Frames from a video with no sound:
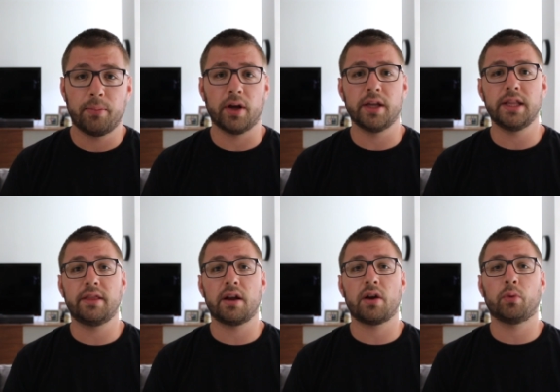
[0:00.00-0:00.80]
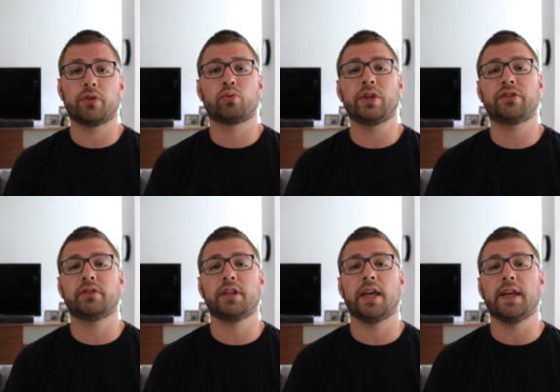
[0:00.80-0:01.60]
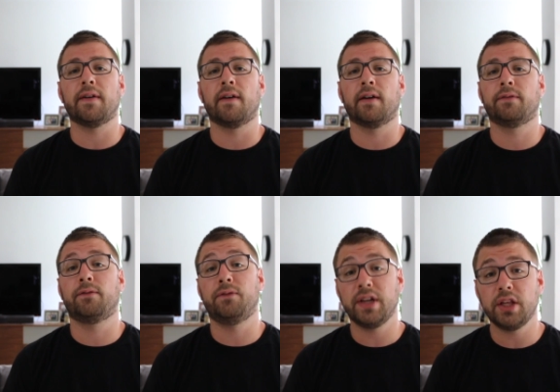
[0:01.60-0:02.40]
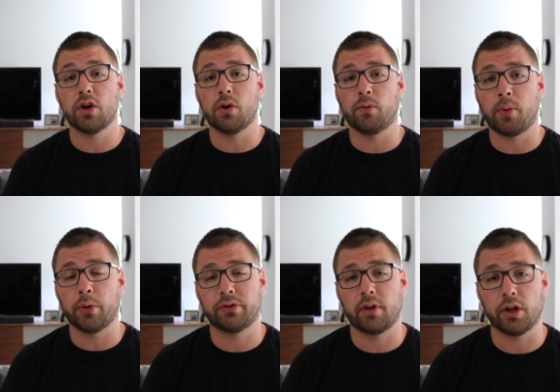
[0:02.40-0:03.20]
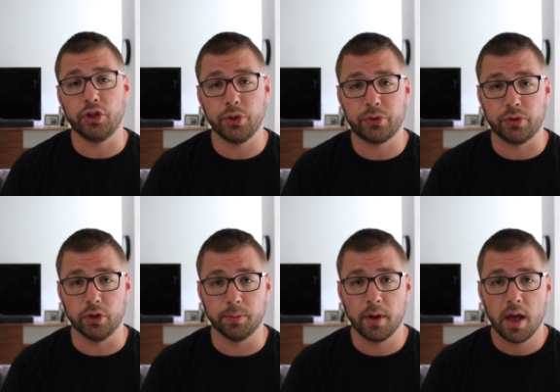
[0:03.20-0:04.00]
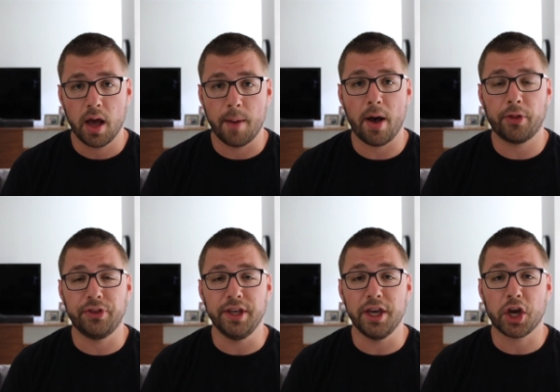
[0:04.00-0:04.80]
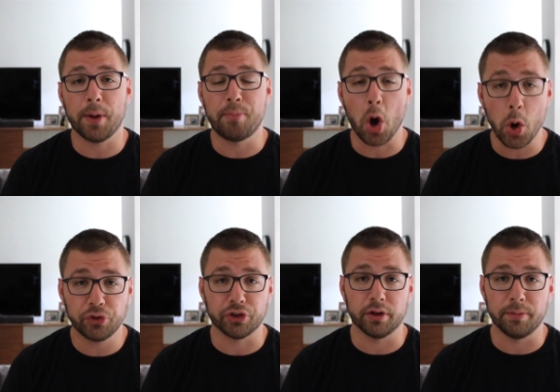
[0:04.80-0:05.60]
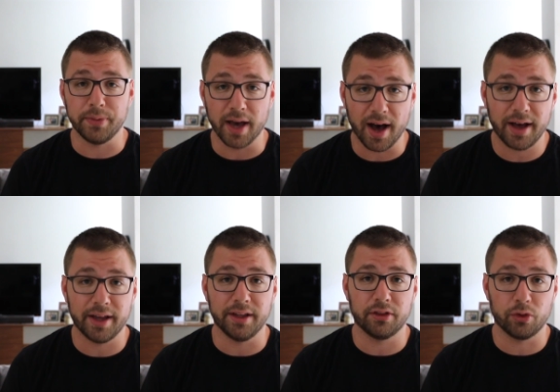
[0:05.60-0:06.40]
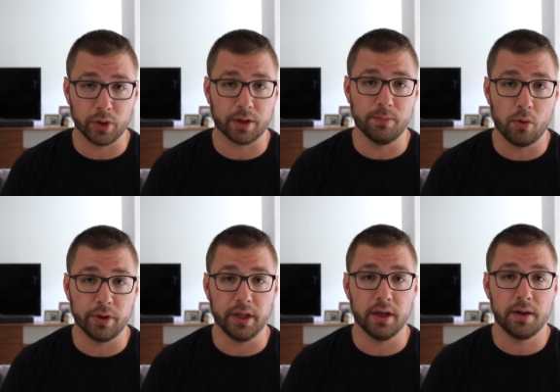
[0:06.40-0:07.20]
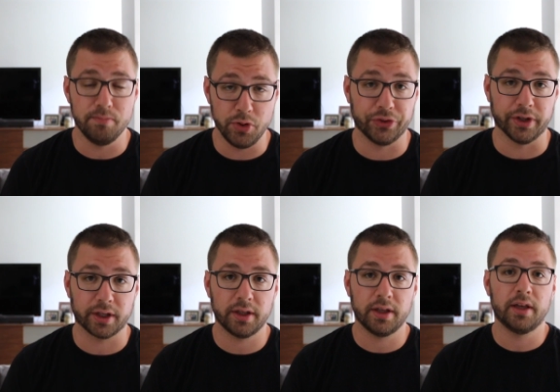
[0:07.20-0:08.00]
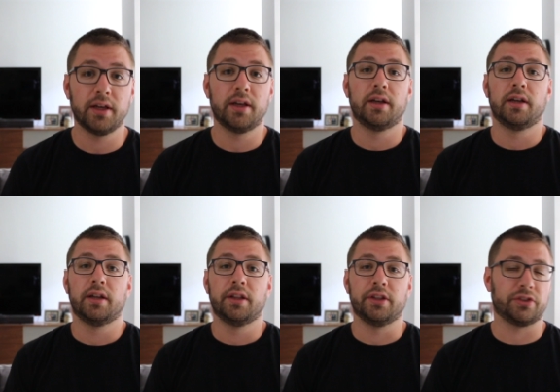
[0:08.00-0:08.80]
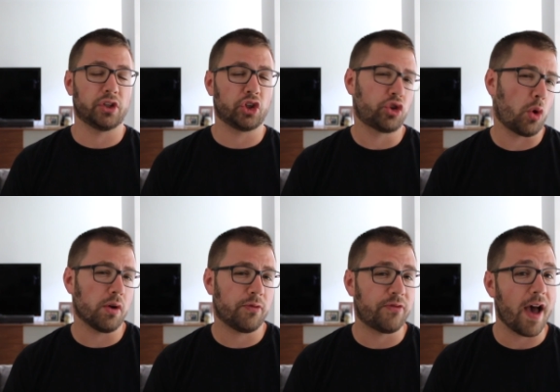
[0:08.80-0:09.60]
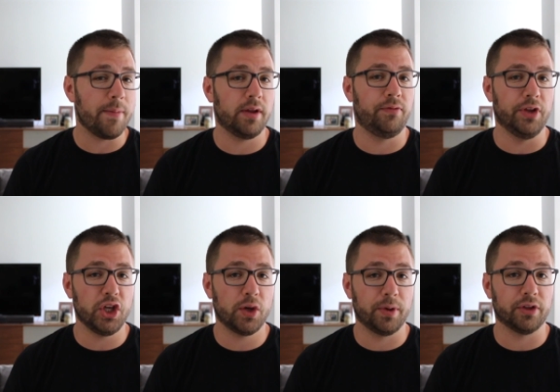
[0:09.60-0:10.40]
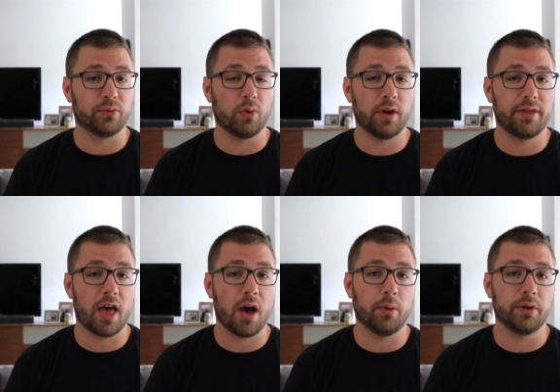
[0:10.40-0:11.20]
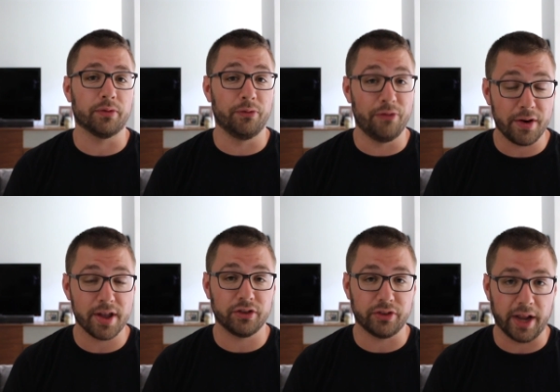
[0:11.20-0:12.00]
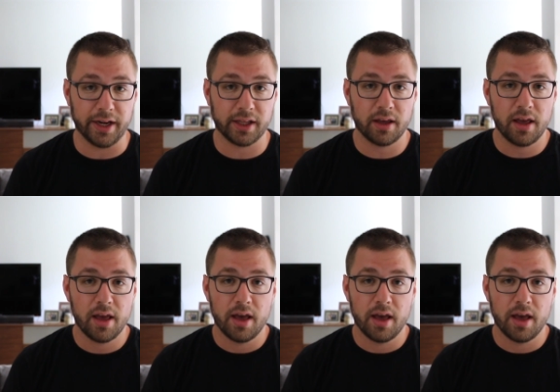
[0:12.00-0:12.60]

But there was recently a video posted on YouTube about the composer behind the Rick and Morty music. This is a short 5-minute video, but it's one that was very entertaining.